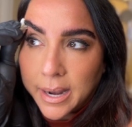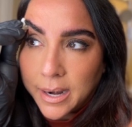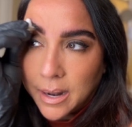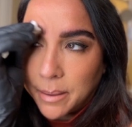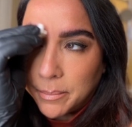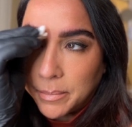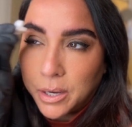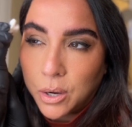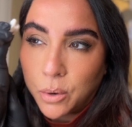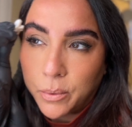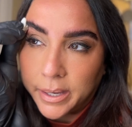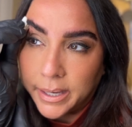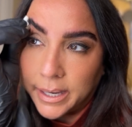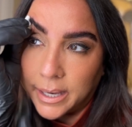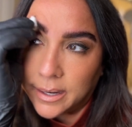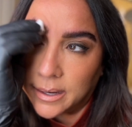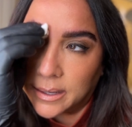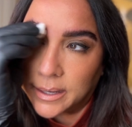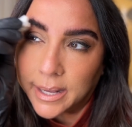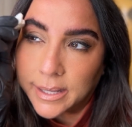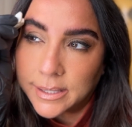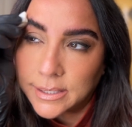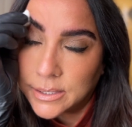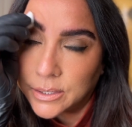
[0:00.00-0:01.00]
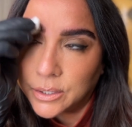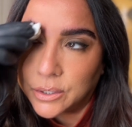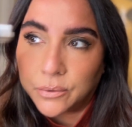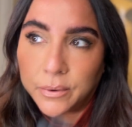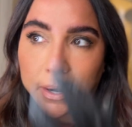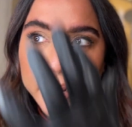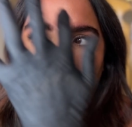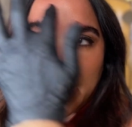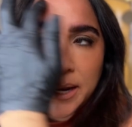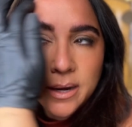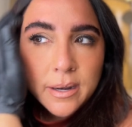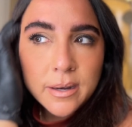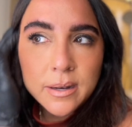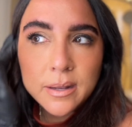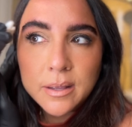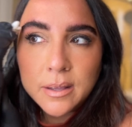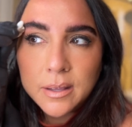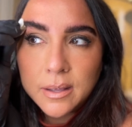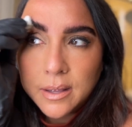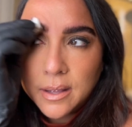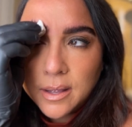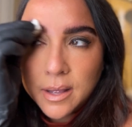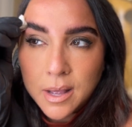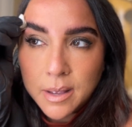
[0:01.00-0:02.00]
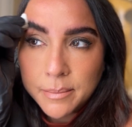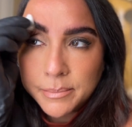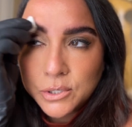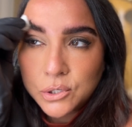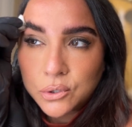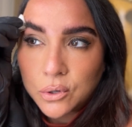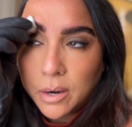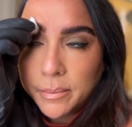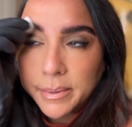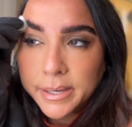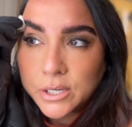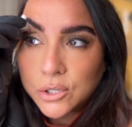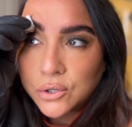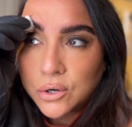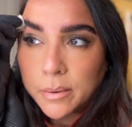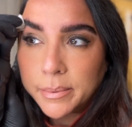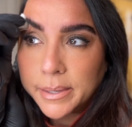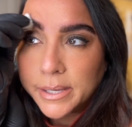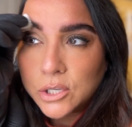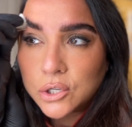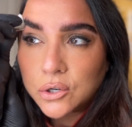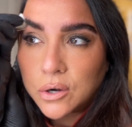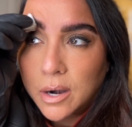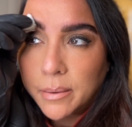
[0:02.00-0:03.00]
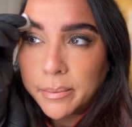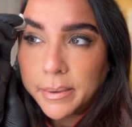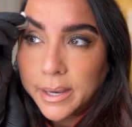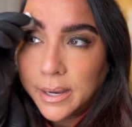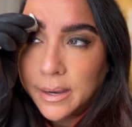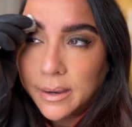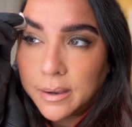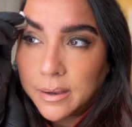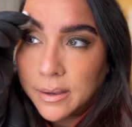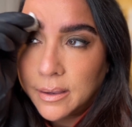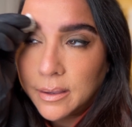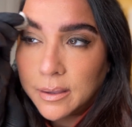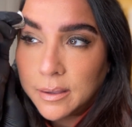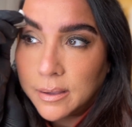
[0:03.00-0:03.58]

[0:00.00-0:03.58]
I'm going in against the grain. I'm scrubbing, scrubbing, scrubbing